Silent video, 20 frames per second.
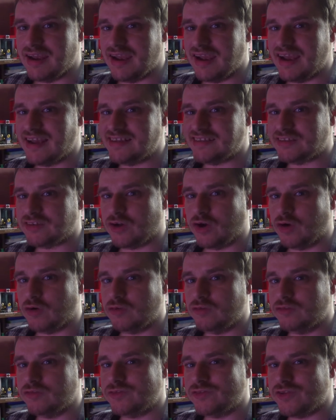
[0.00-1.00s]
has
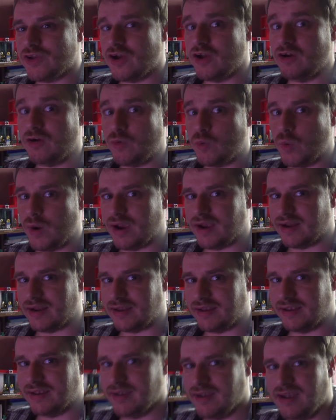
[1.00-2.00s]
gone so
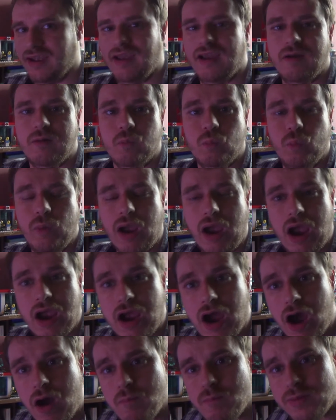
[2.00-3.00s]
quickly. I
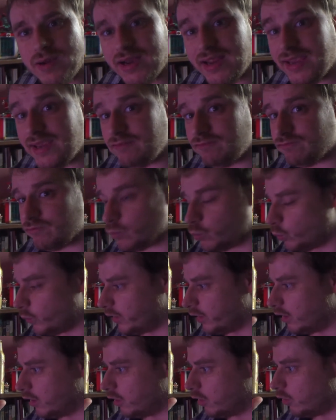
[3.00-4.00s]
can't believe
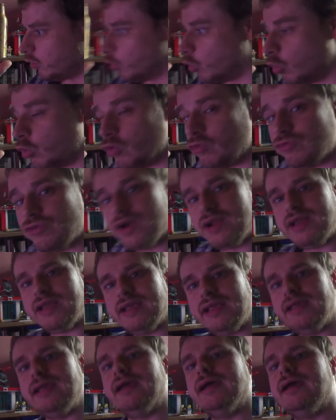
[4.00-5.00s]
we are
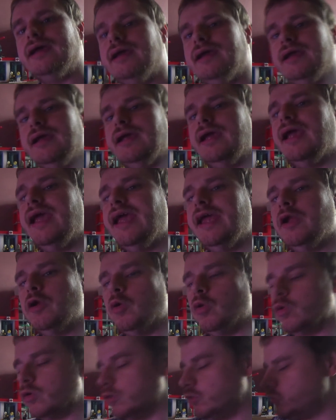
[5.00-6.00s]
already in
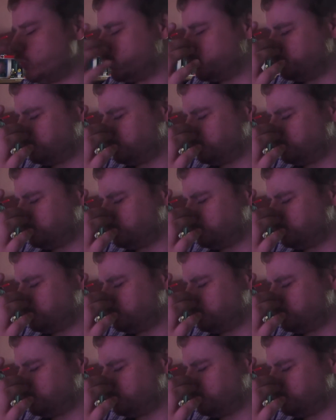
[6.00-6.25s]
August,